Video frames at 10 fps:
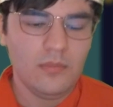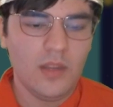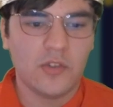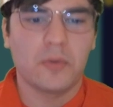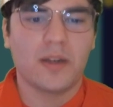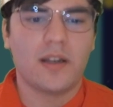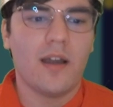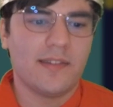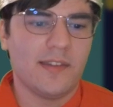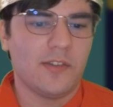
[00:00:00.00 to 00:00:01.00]
So
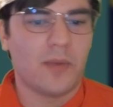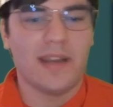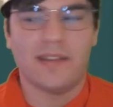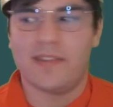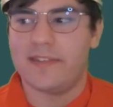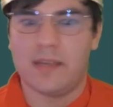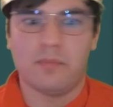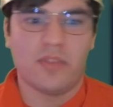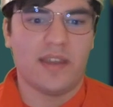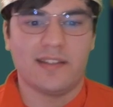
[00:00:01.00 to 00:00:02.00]
Reconnaissance Raid is the same
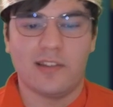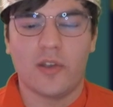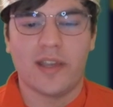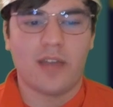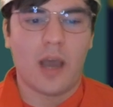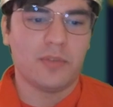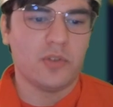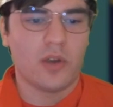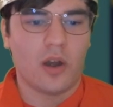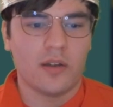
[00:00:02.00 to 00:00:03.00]
thing, it's look at top
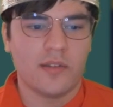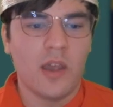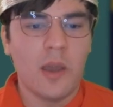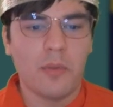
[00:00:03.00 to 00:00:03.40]
2 cards,